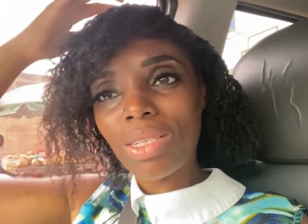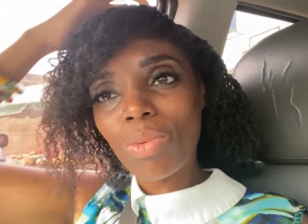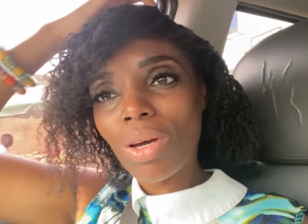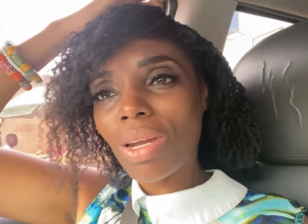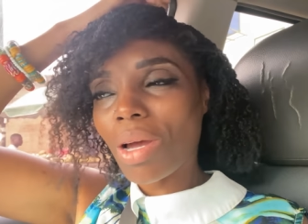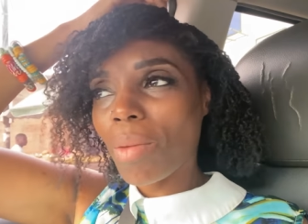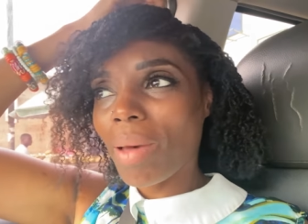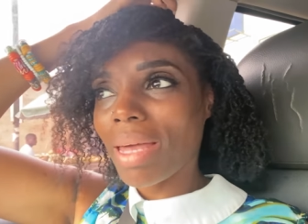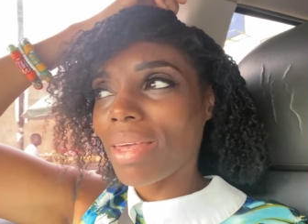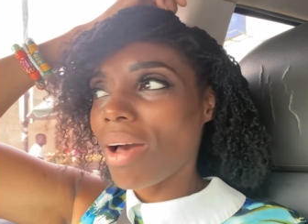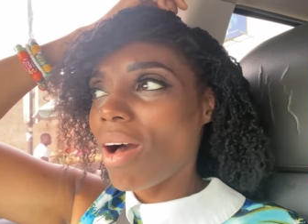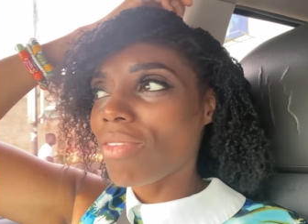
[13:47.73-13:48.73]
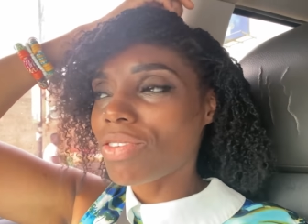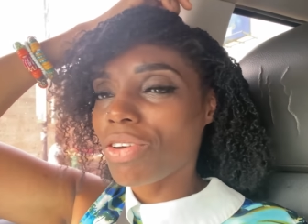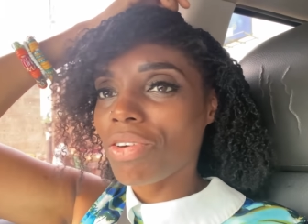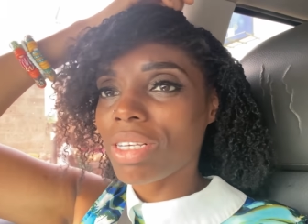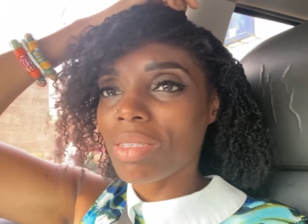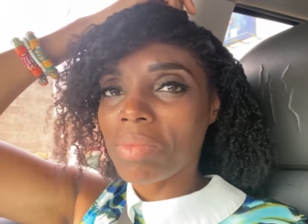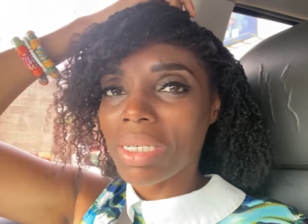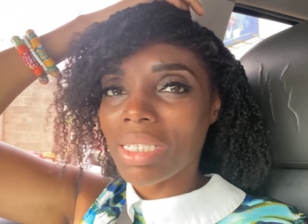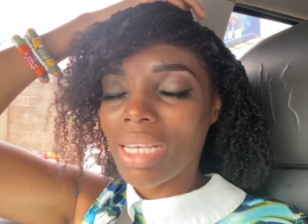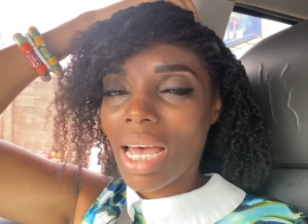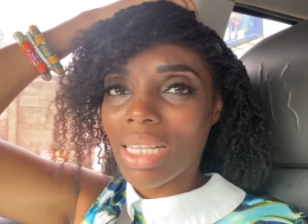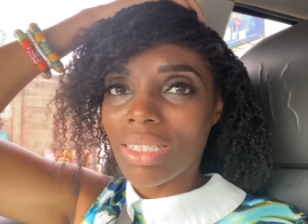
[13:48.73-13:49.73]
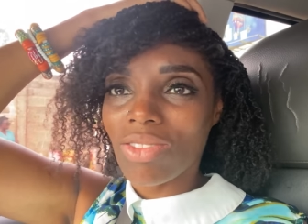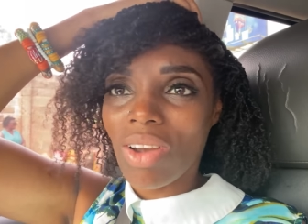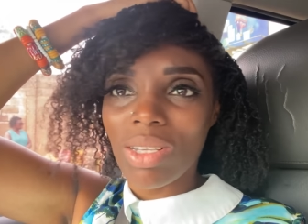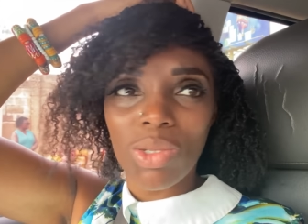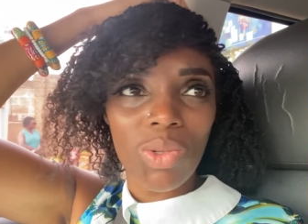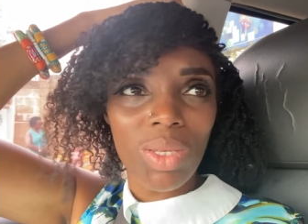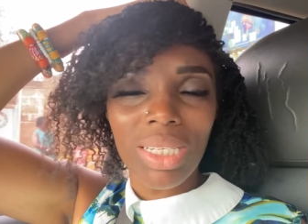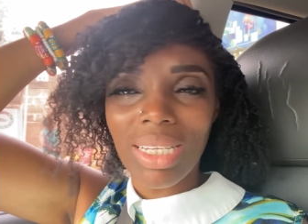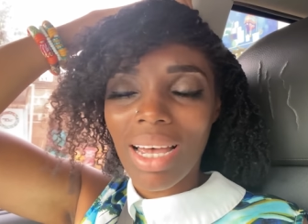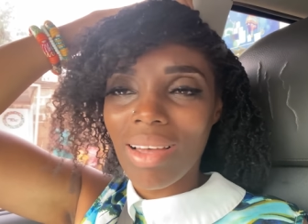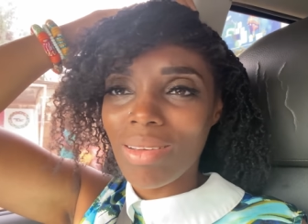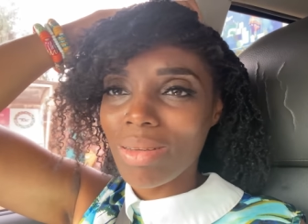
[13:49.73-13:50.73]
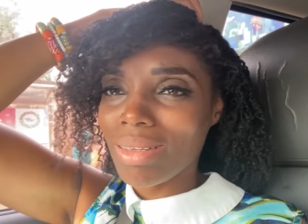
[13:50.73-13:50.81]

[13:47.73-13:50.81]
So we're going to go back there after Christmas and try and sort this out.